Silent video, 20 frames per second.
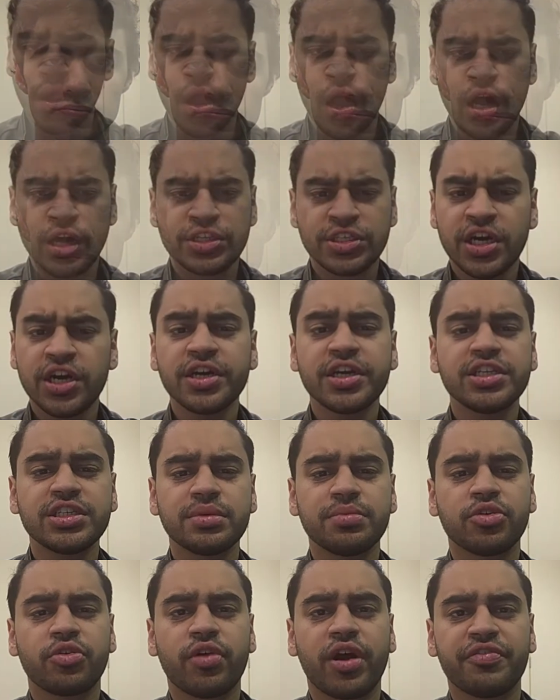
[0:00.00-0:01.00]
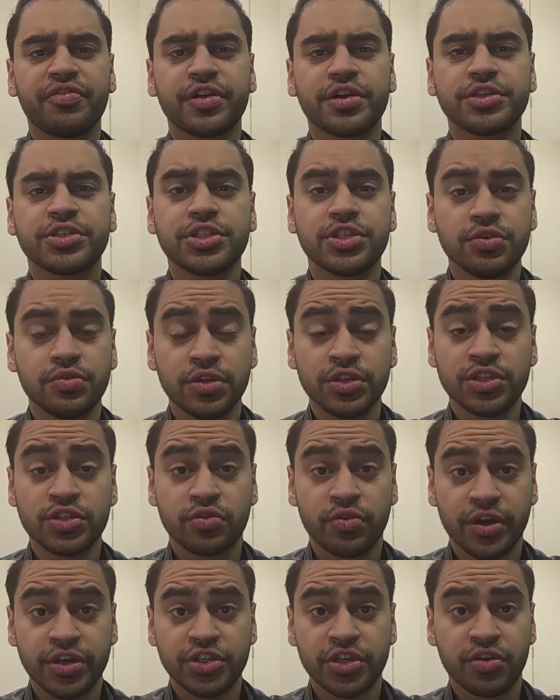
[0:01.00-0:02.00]
Our target demographic is
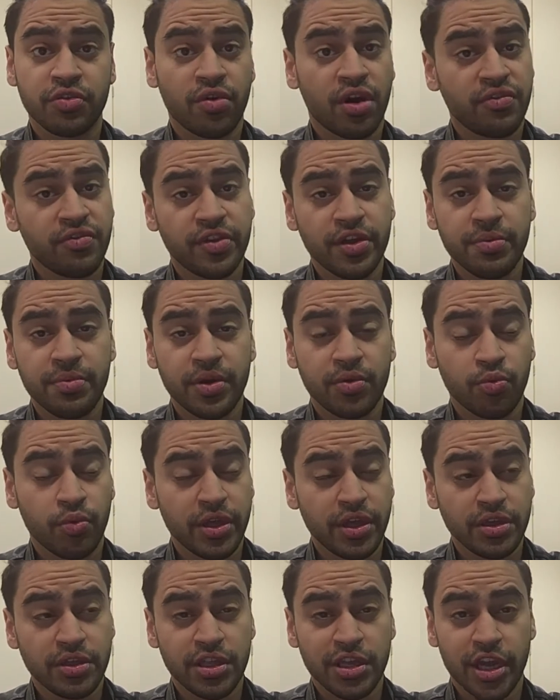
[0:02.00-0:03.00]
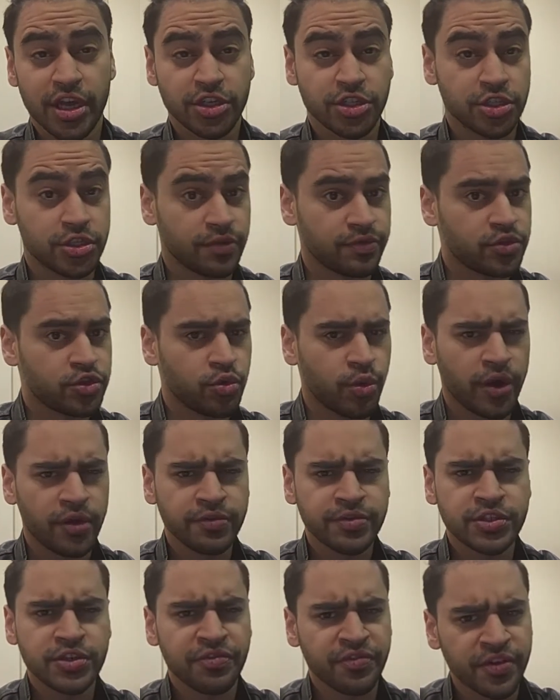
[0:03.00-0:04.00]
students ranging roughly between the ages of
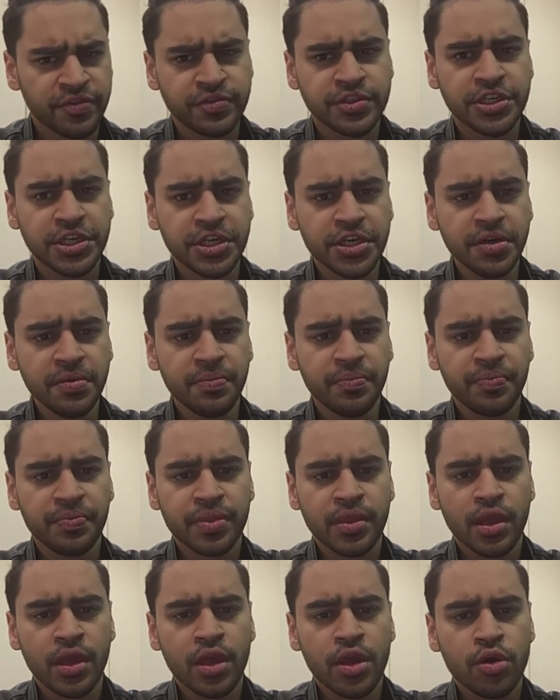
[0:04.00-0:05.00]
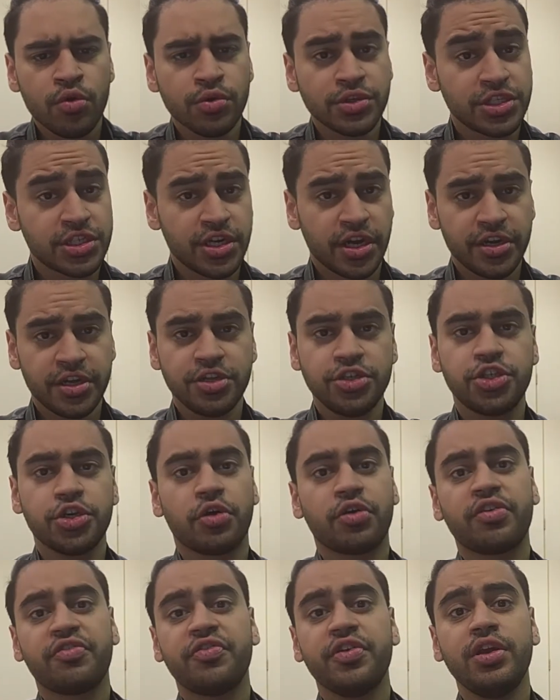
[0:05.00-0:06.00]
12 to 15 who are studying
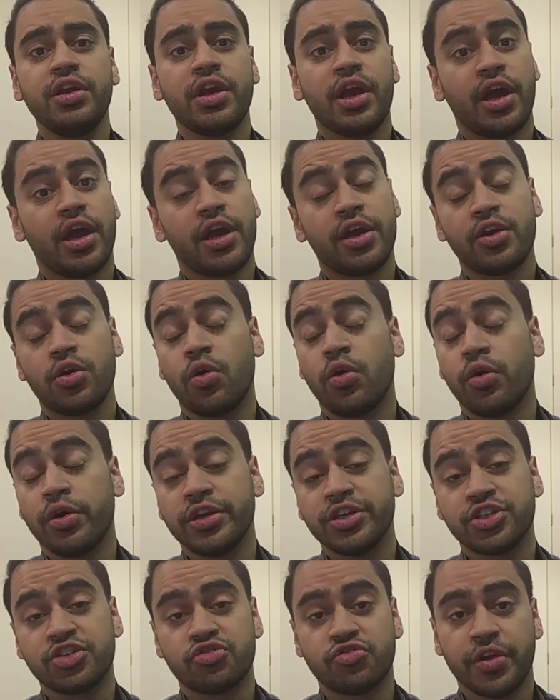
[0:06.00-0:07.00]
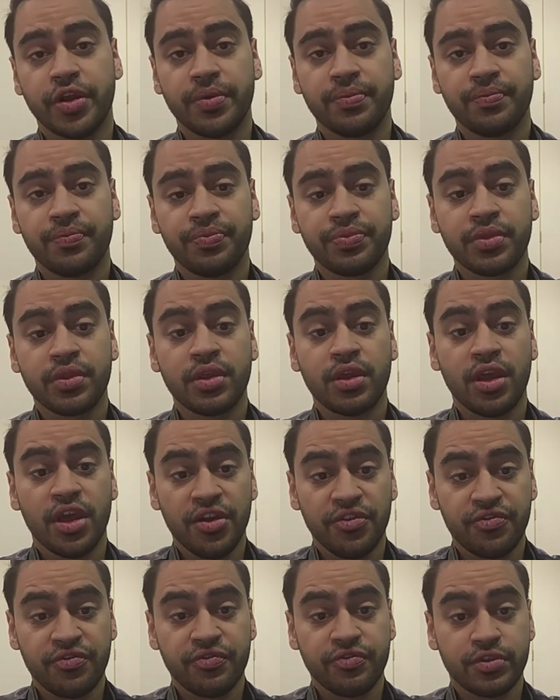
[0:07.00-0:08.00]
geography and/or history.
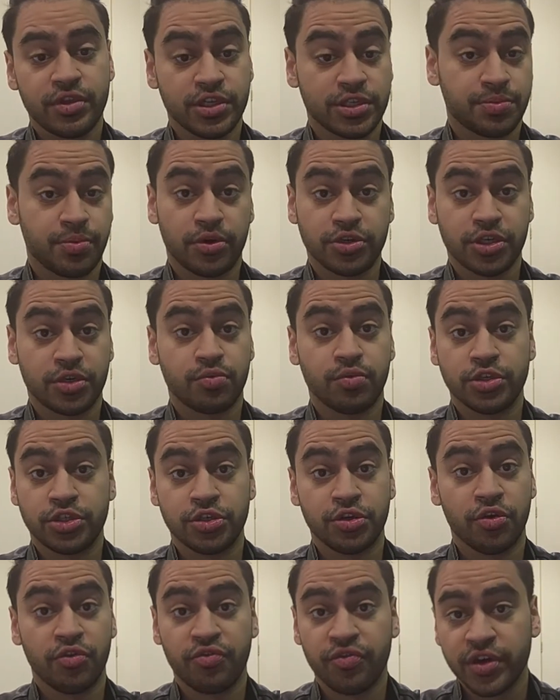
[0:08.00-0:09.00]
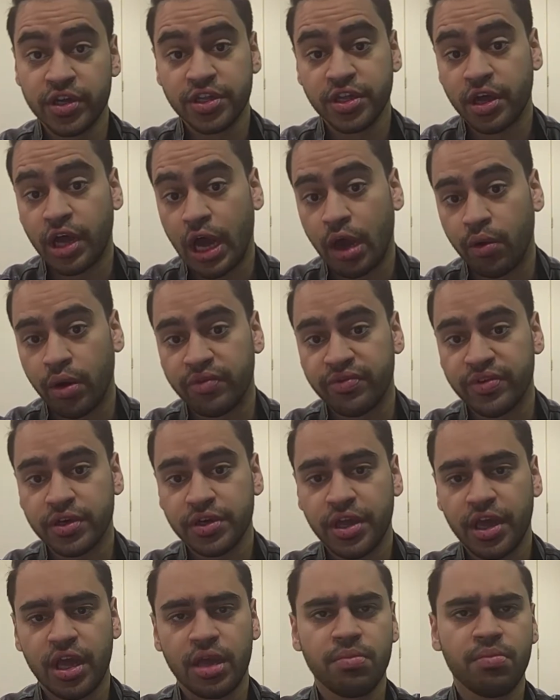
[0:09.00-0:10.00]
If this project were to go further, however,
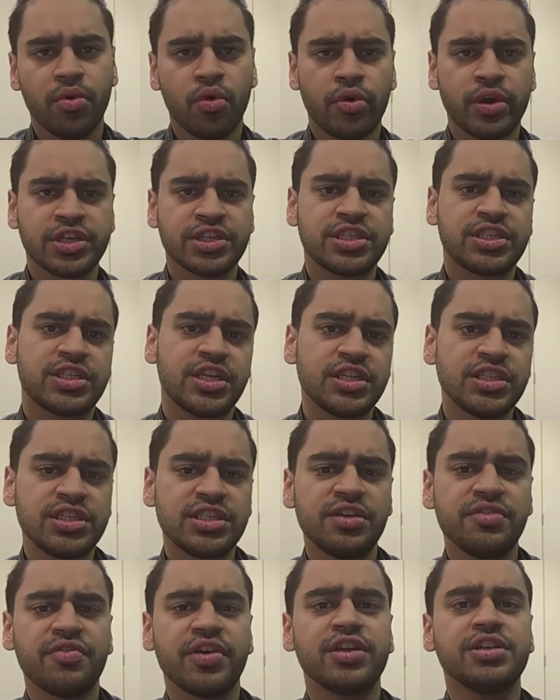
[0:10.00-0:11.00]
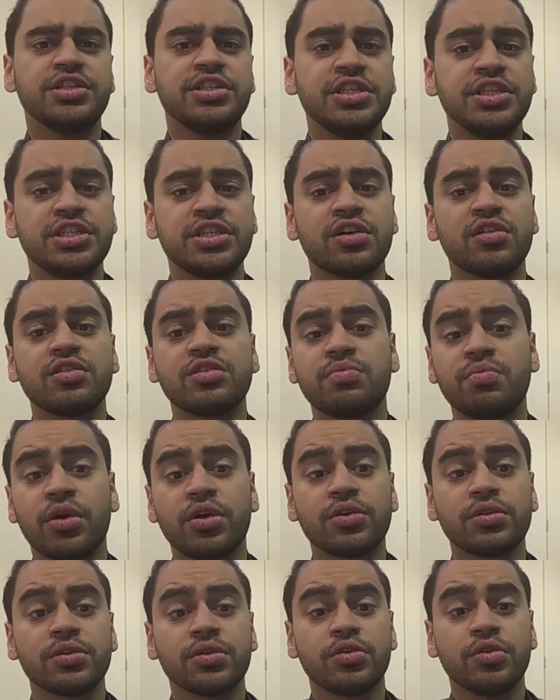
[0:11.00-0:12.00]
a more extensive and detailed
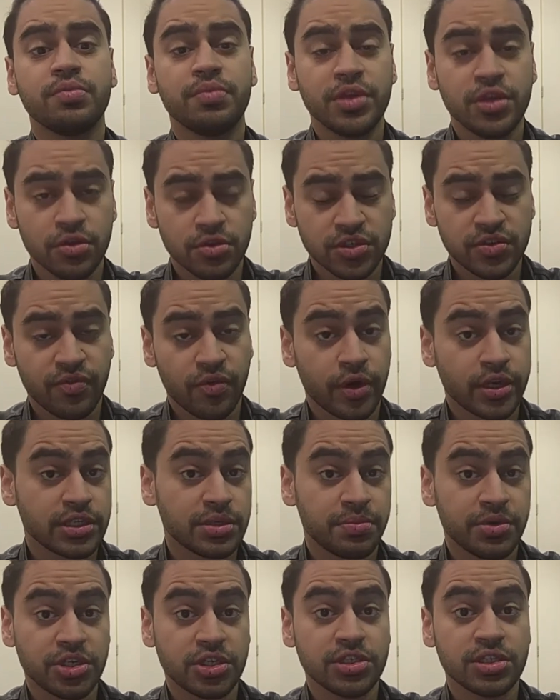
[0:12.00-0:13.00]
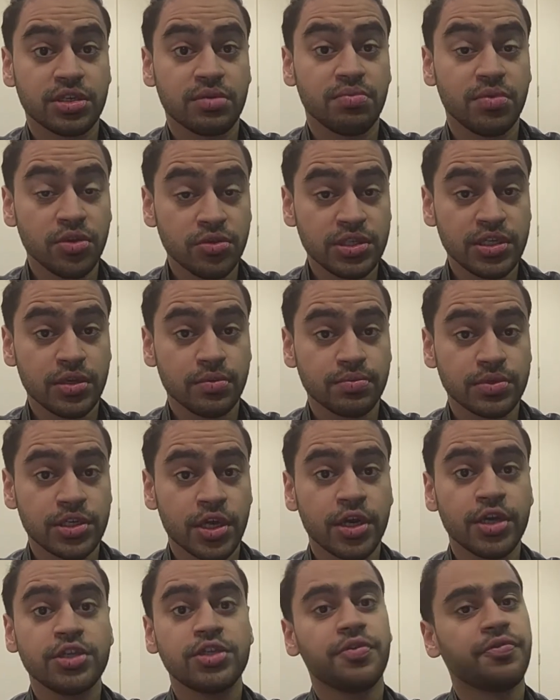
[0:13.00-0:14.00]
model could be used for exhibitions in museums
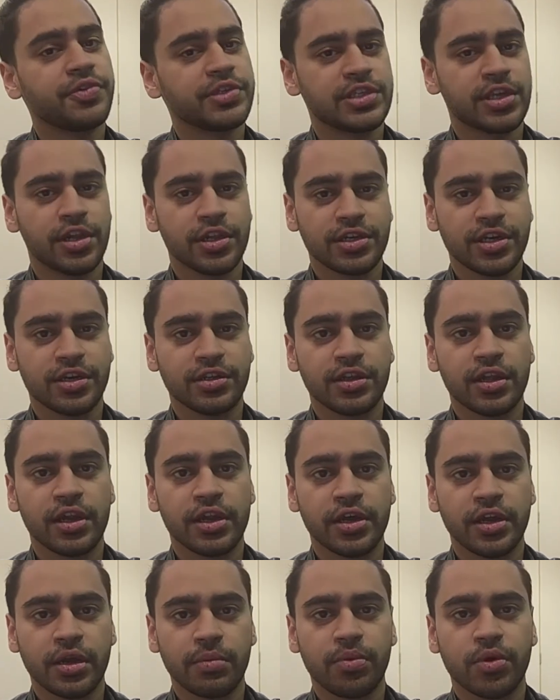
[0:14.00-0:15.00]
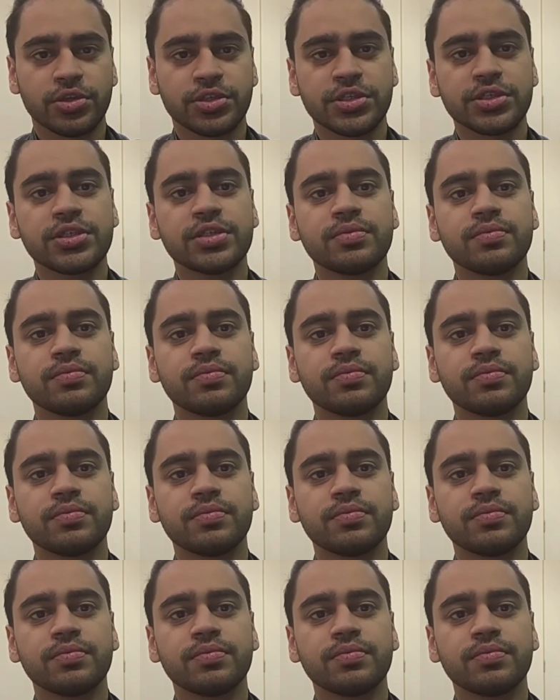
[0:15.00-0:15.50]
to facilitate the learning process.